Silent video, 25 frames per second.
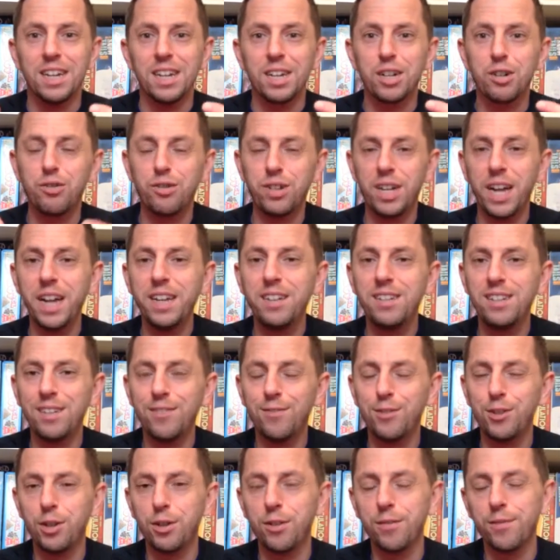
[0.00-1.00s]

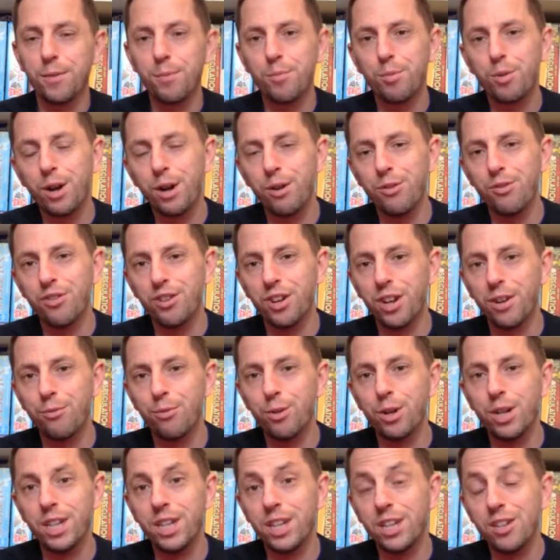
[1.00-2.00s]
creative sort of approach, and I've
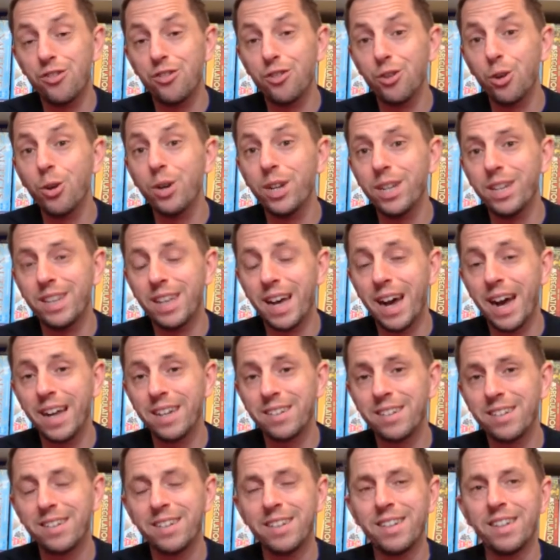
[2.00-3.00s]
really enjoyed
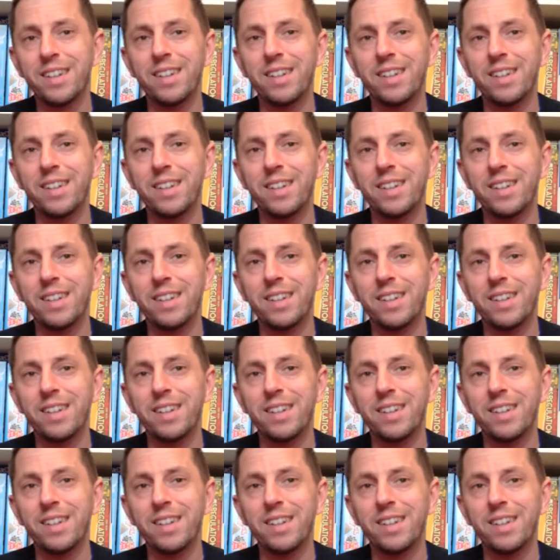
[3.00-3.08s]
that.